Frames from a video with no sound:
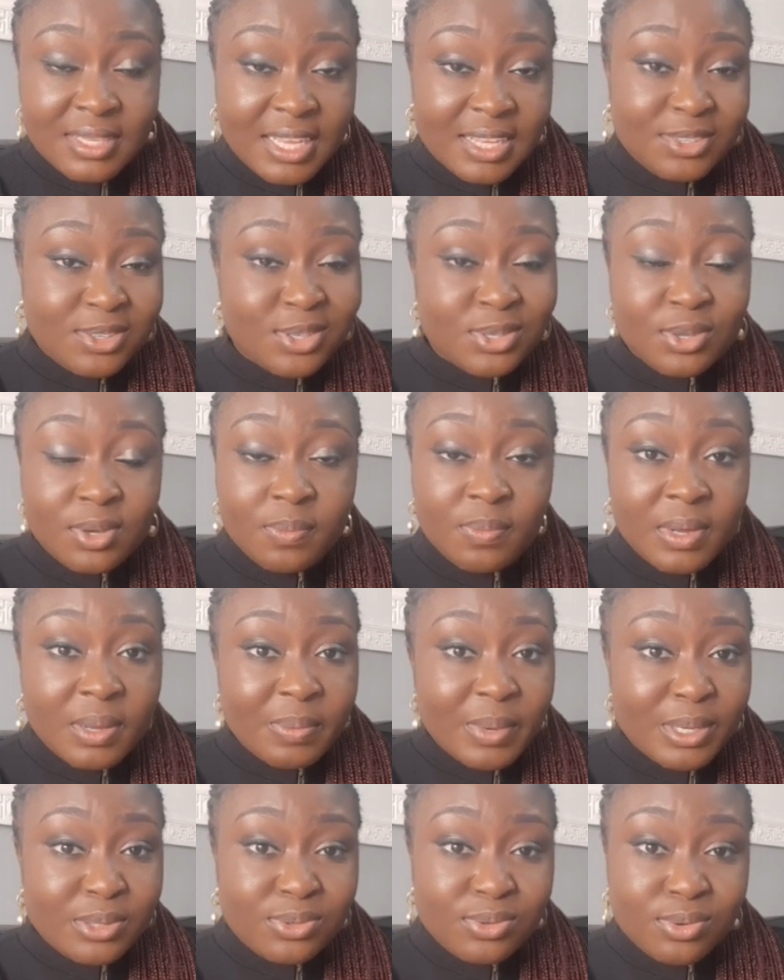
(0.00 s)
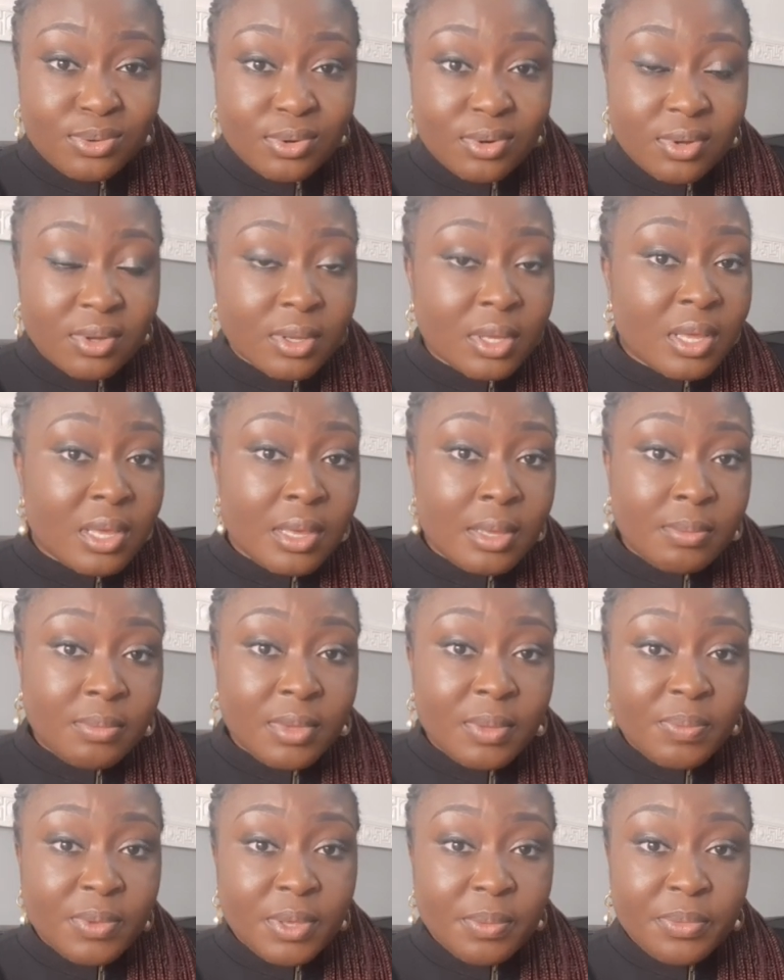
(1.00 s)
like just come back by 2 o'clock,
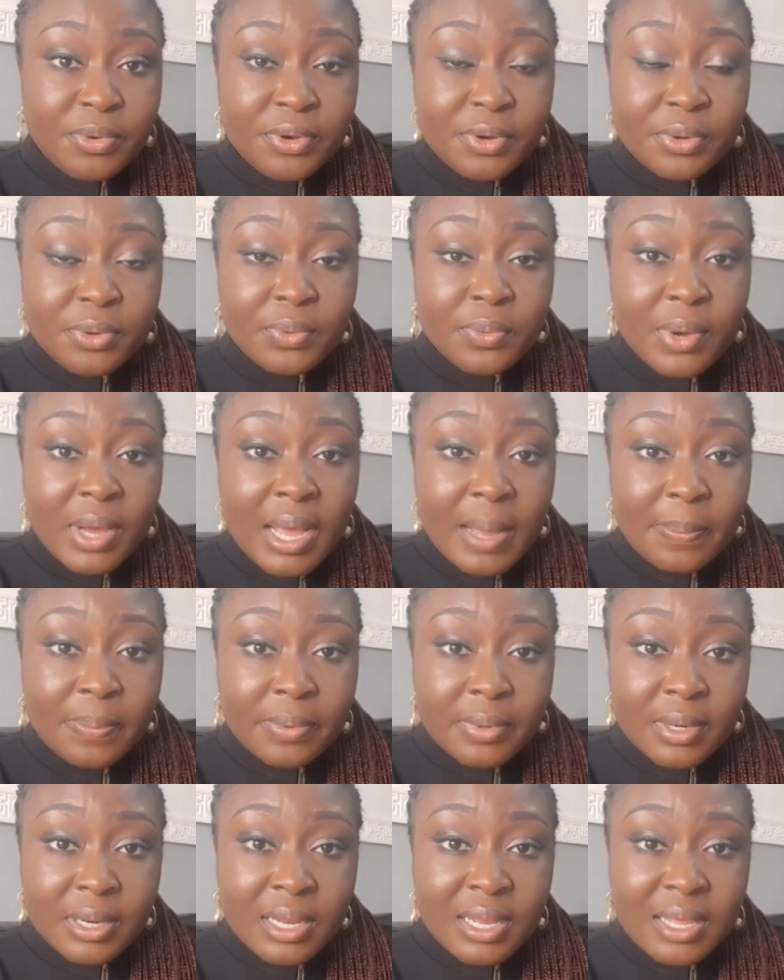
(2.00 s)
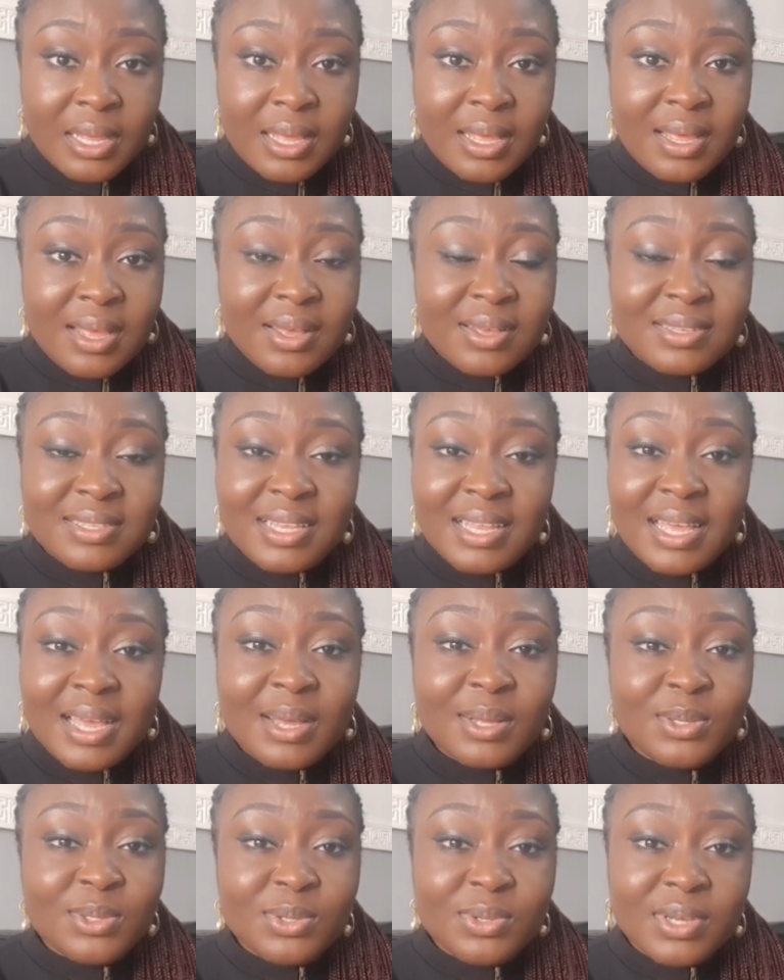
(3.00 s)
maybe a miracle will happen. I was like,
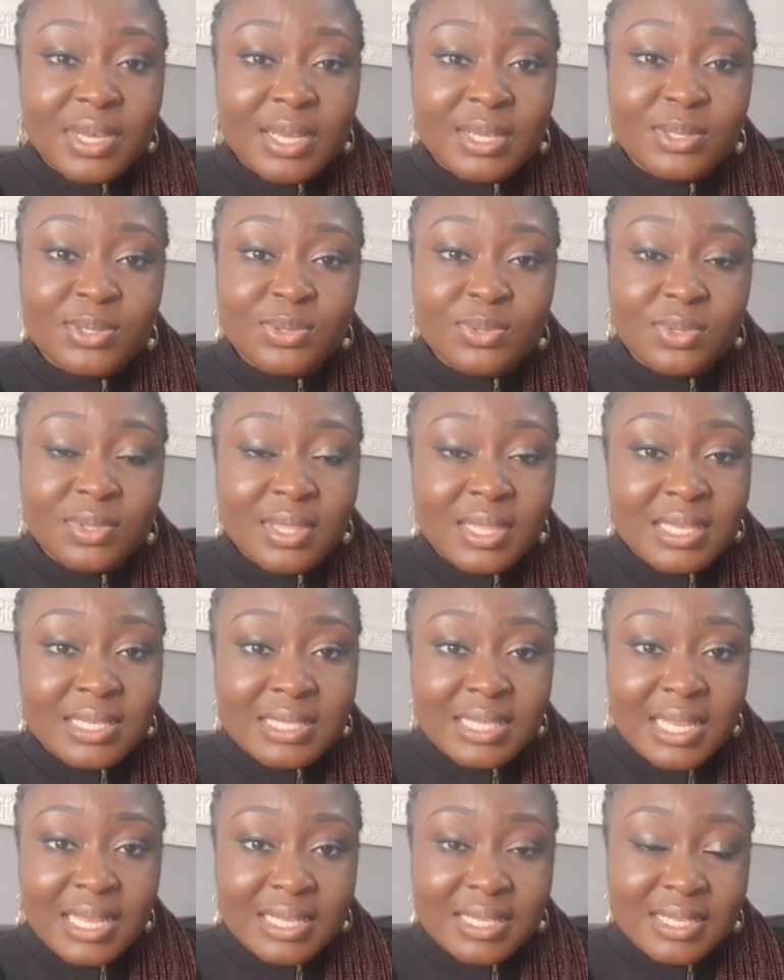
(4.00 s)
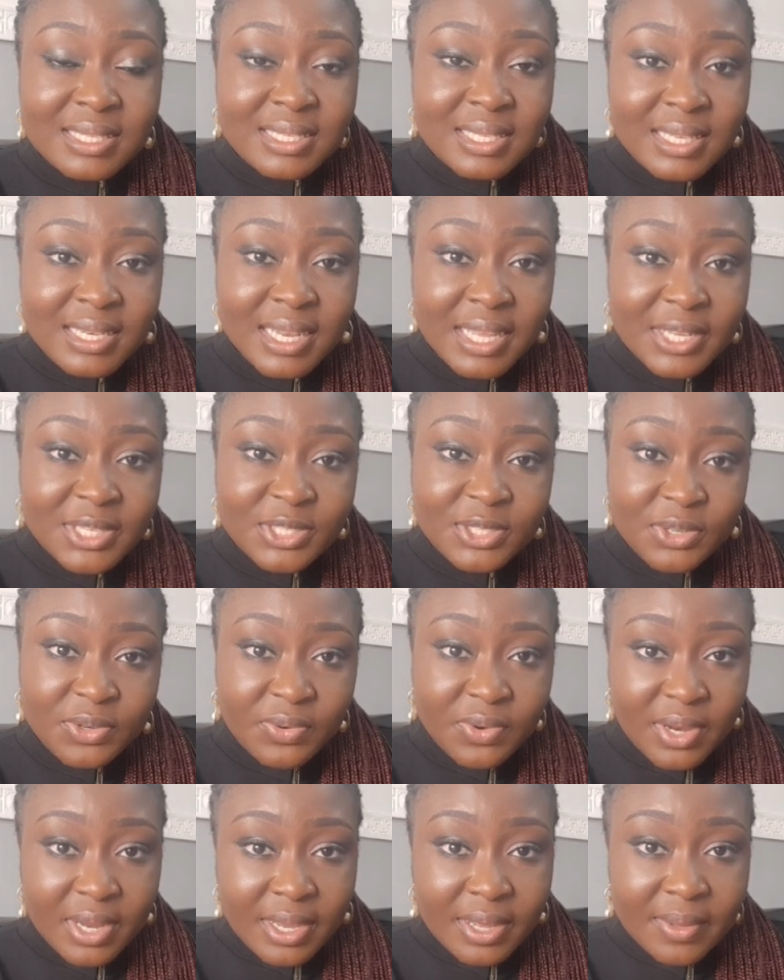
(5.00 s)
how do you guys do things like this in
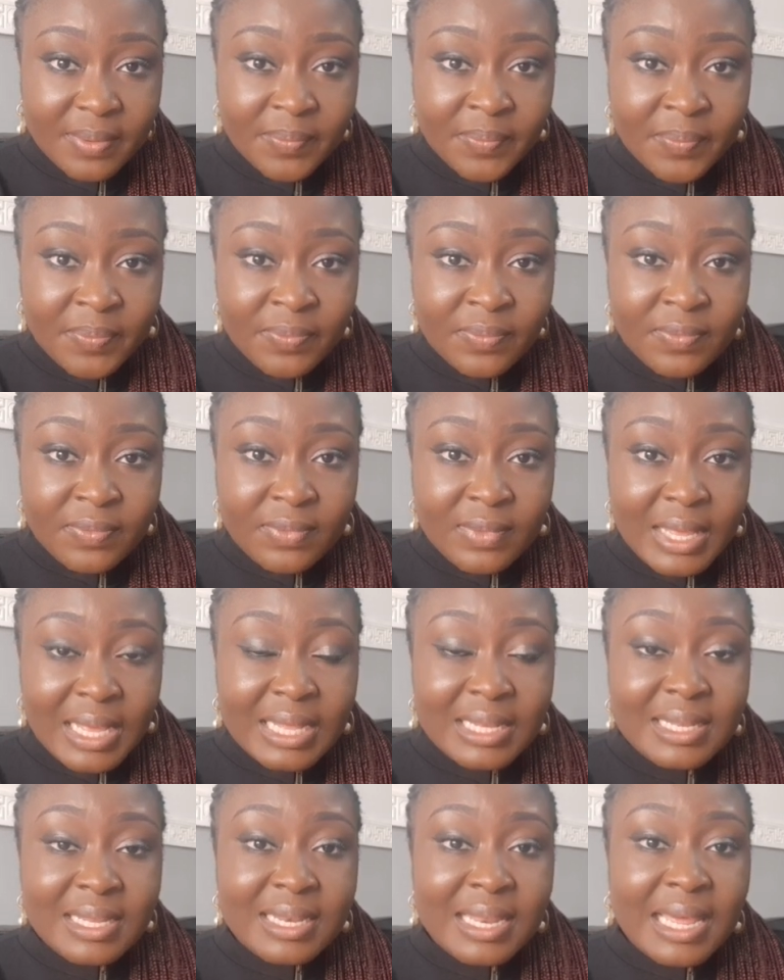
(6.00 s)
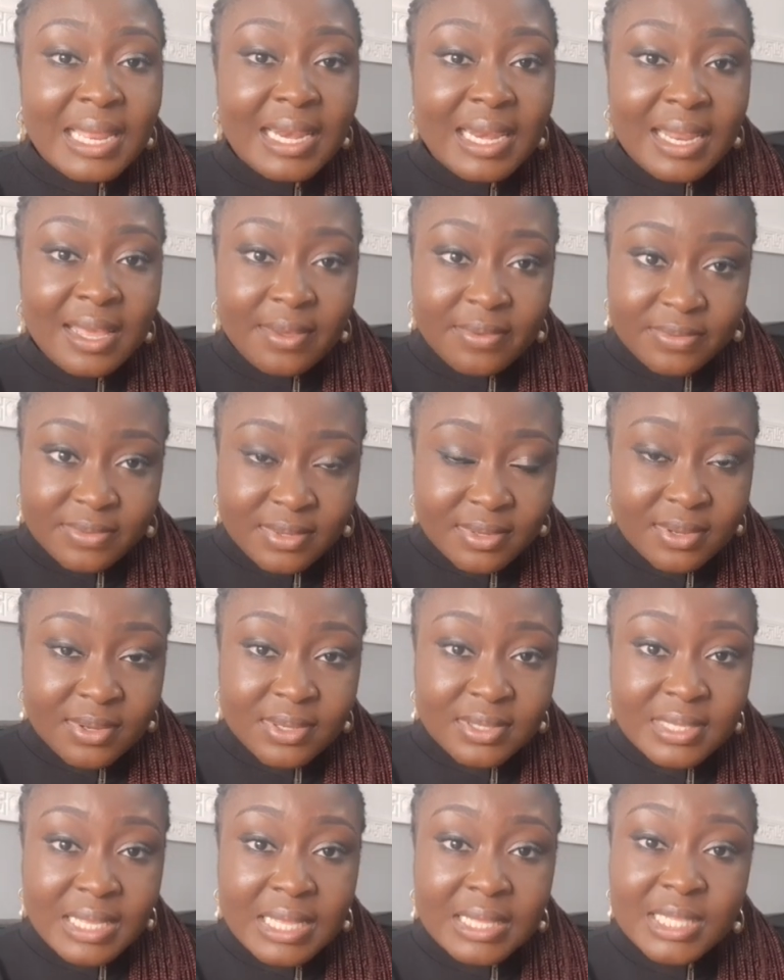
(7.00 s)
Nigeria? And then I left
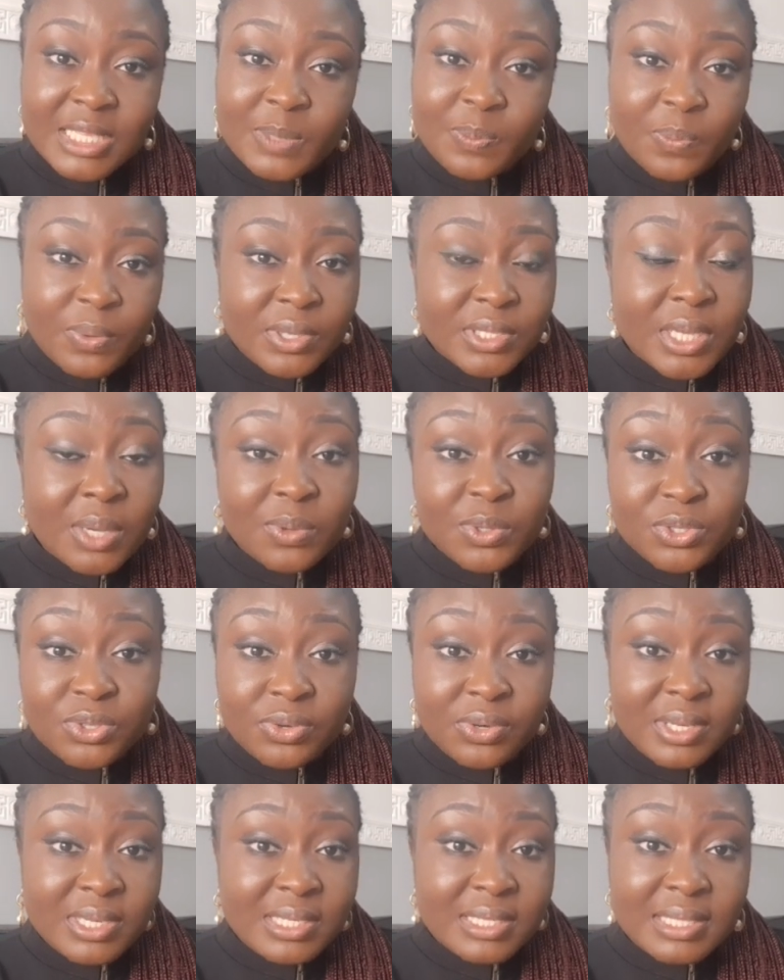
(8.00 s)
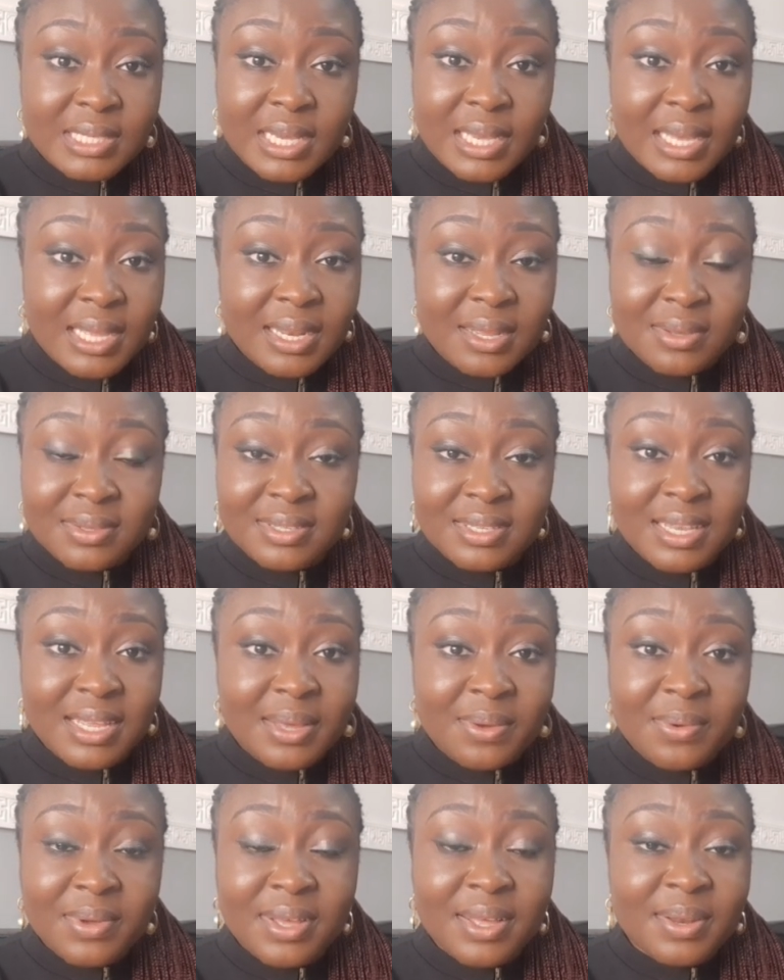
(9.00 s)
because at this point I was already tired. I was
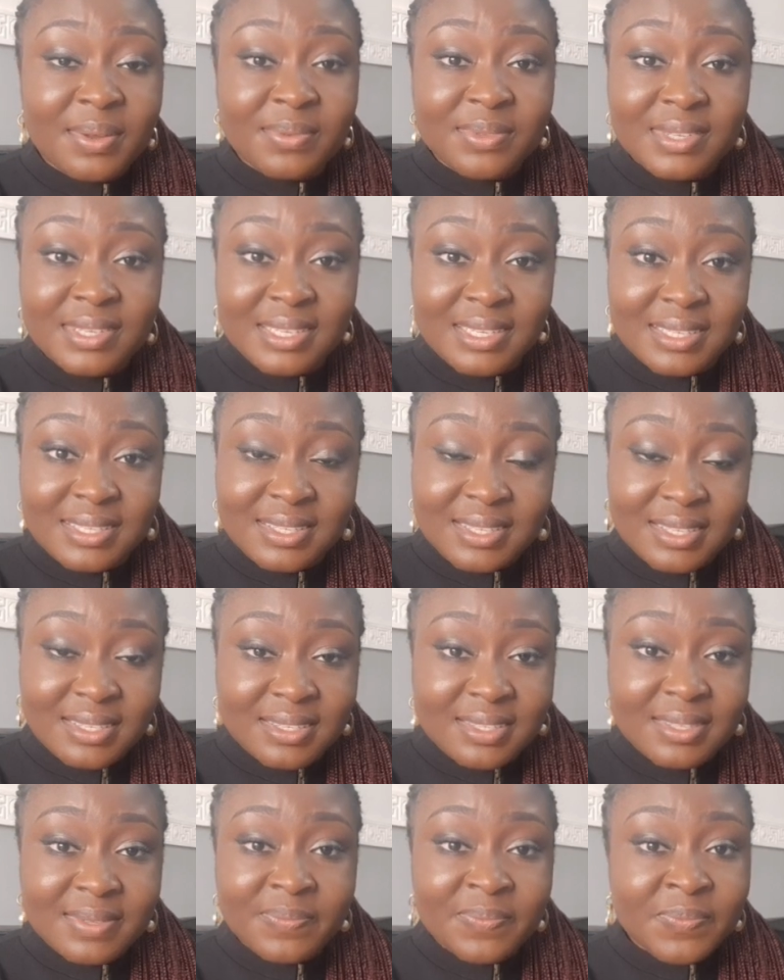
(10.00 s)
like, what kind of thing is this?